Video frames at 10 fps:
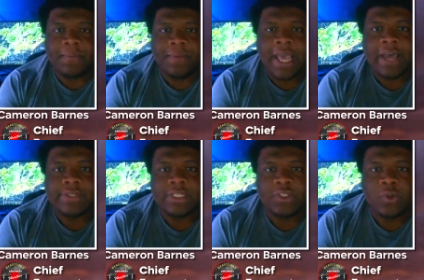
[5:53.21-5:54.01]
Now,
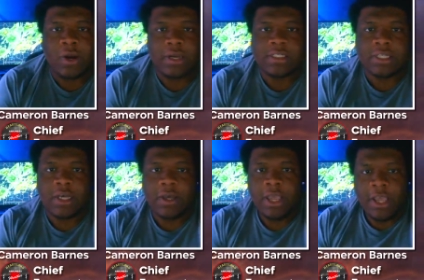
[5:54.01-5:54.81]
Central
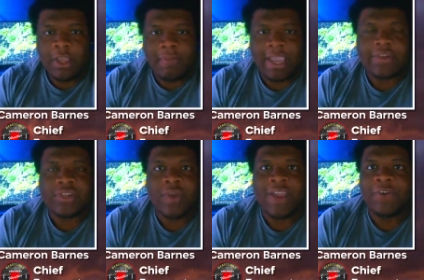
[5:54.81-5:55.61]
Arkansas, you may have
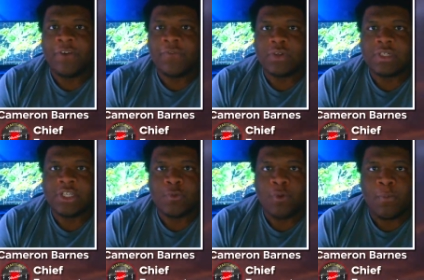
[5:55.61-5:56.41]
some rainfall first thing
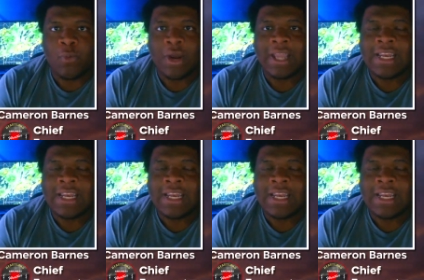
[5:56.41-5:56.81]
tomorrow morning.